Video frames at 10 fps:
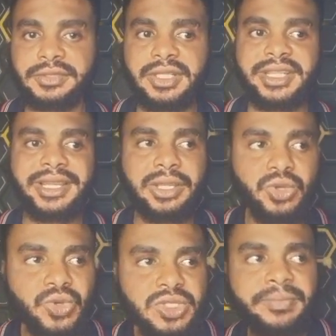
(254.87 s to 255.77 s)
The
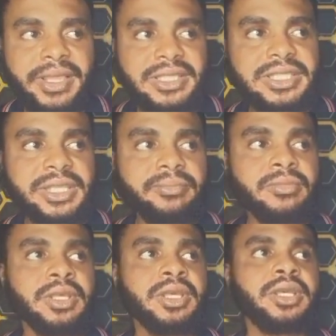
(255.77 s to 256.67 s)
recruitment team,
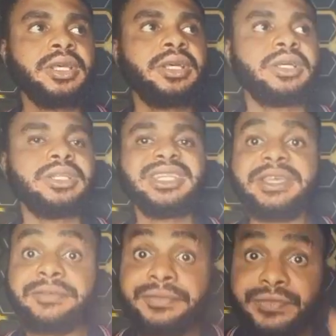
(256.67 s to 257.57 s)

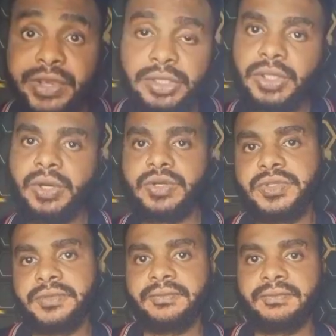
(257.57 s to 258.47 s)
they failed us.